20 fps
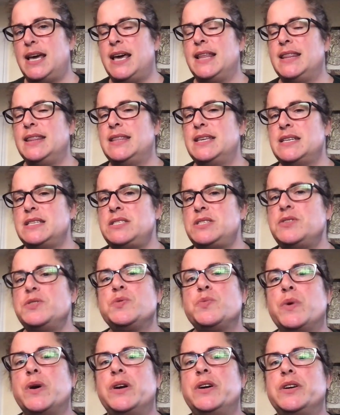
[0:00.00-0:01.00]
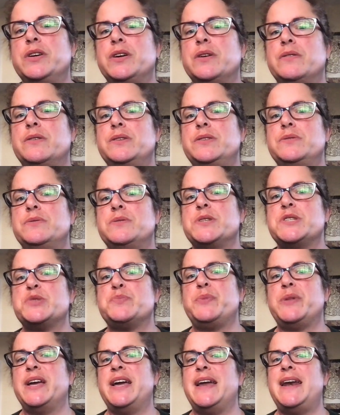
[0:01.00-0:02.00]
This is where you're going to
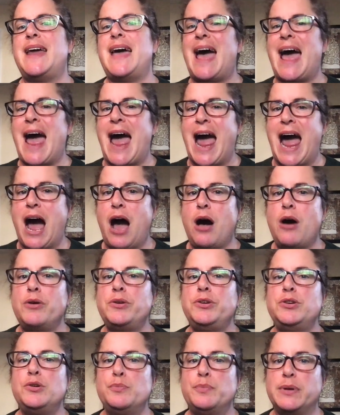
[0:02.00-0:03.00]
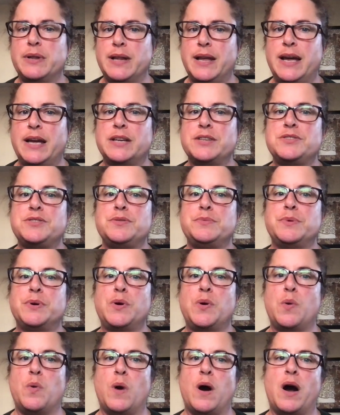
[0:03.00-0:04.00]
explain how you plan to
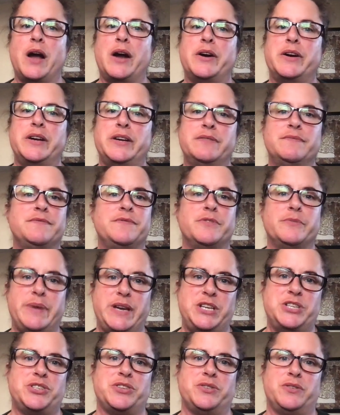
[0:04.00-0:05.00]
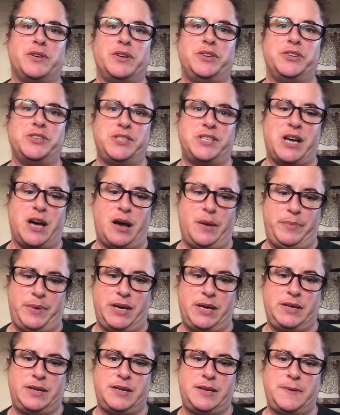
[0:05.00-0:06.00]
acquire information on your
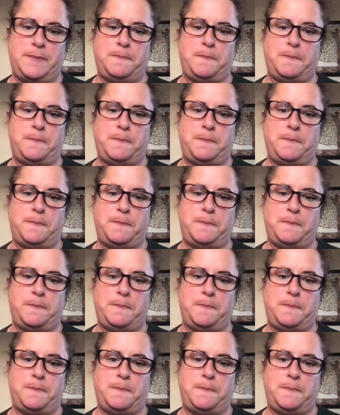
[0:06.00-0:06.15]
topic.